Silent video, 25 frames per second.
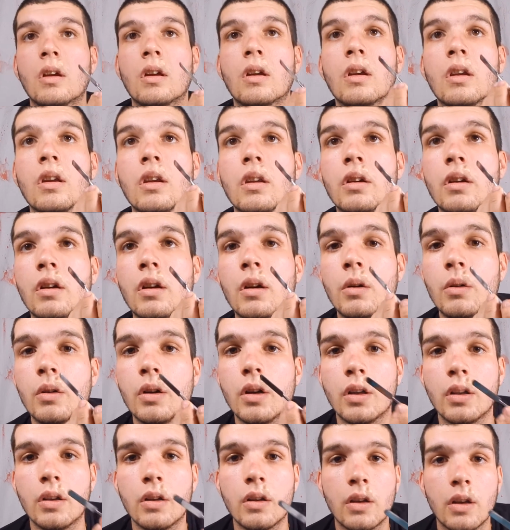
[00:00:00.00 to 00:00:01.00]
Then go
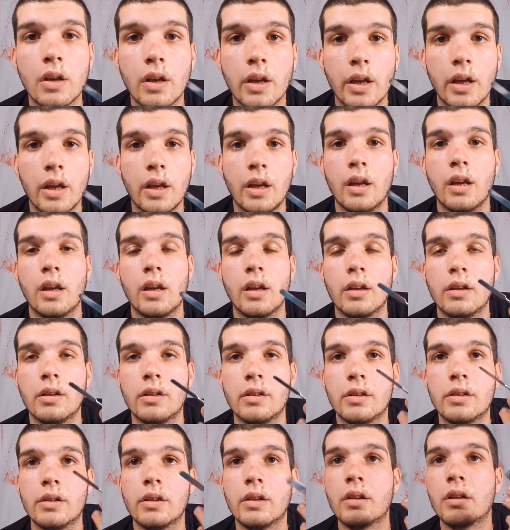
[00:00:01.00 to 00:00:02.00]
in
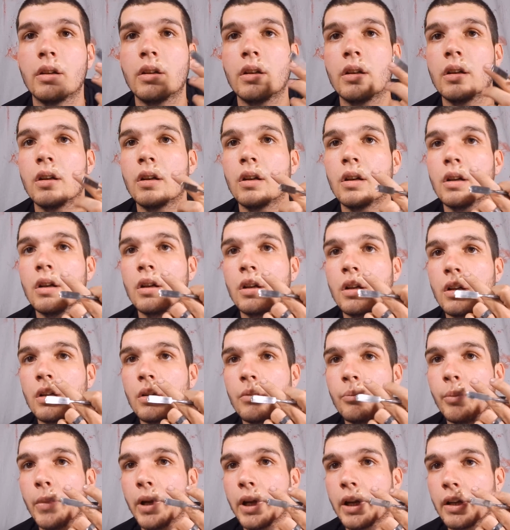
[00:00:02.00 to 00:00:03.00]
and
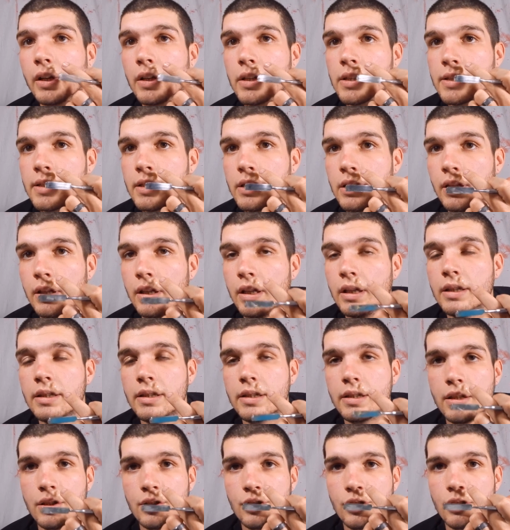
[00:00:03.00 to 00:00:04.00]
make an
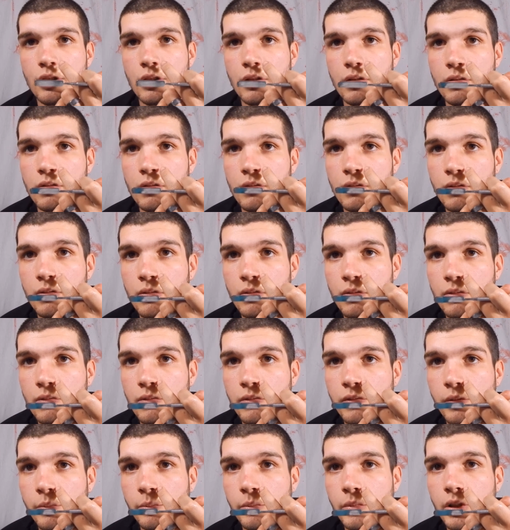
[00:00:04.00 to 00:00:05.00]
incision
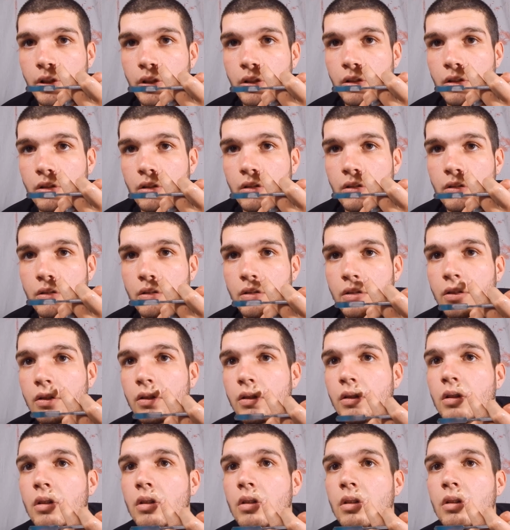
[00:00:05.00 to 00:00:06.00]
from here
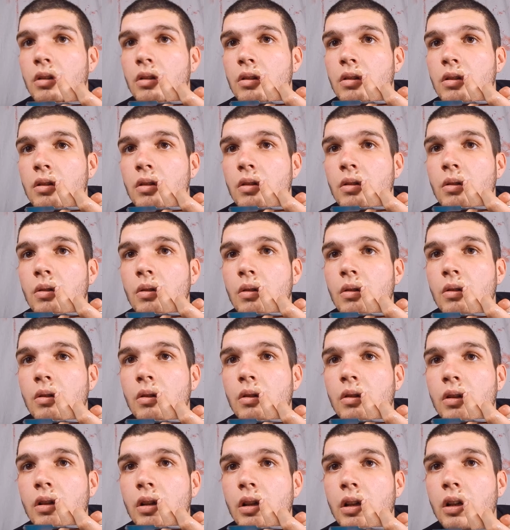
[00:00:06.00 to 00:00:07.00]
to
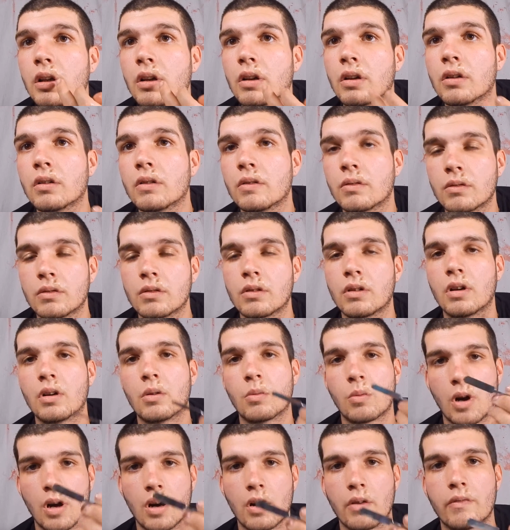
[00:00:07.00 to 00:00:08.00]
here, or
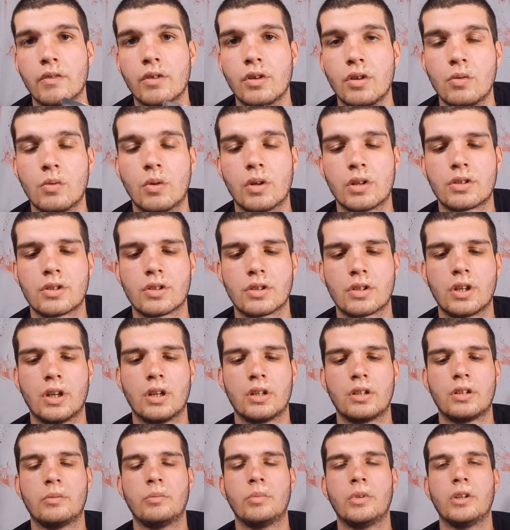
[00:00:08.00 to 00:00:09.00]
wherever you want your
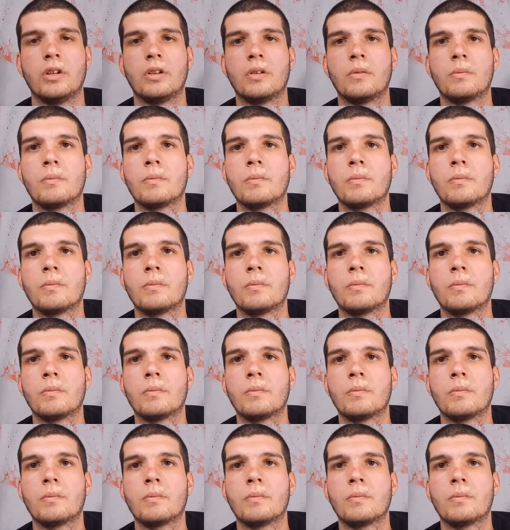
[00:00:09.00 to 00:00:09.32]
cut to be.